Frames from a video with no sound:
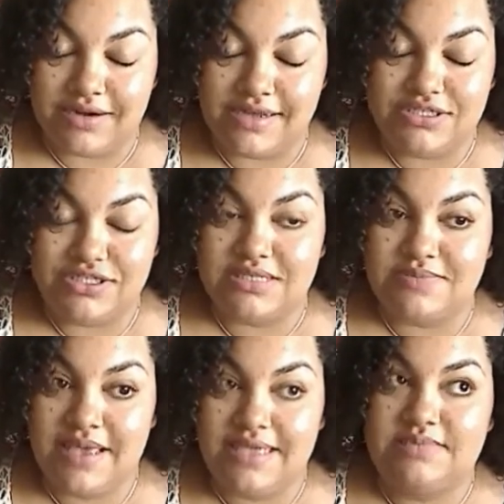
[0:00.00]
It just
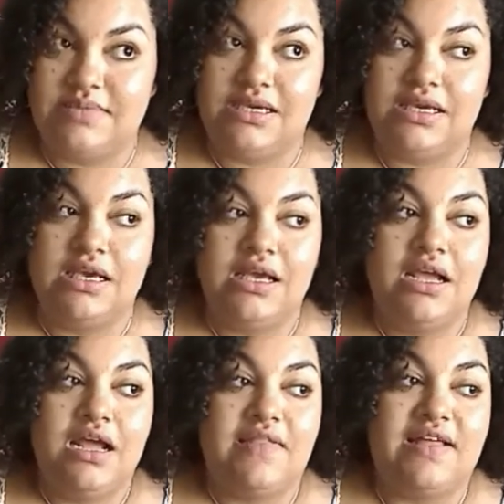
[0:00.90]
makes me,
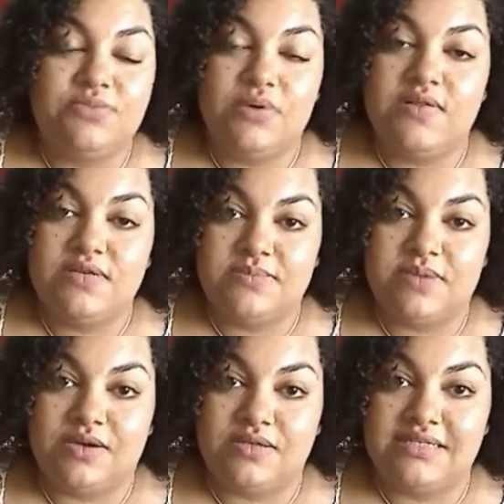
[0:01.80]
that's one of those
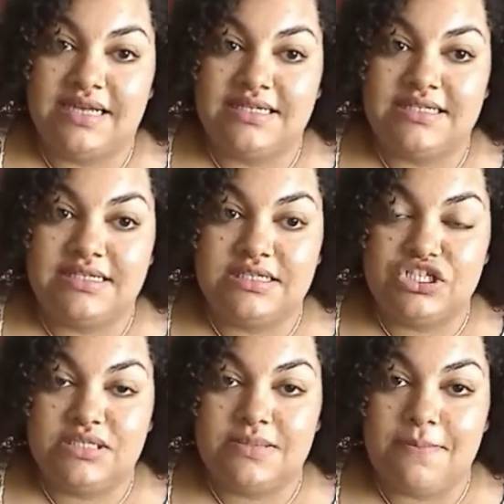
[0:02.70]
smells that
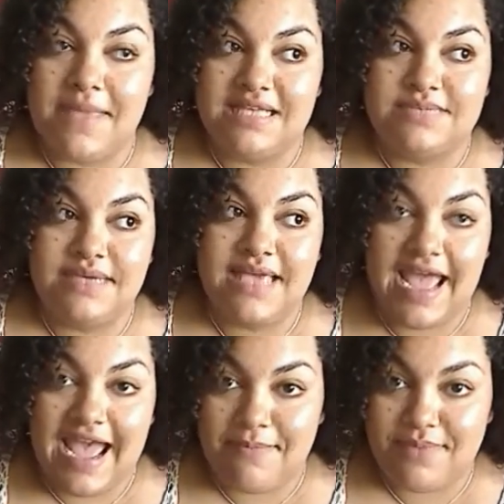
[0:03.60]
just makes me
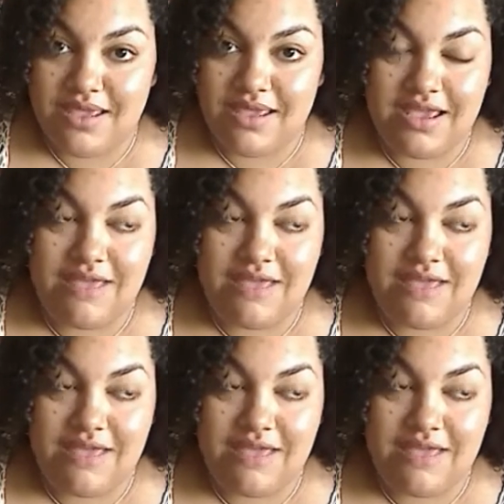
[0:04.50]
happy.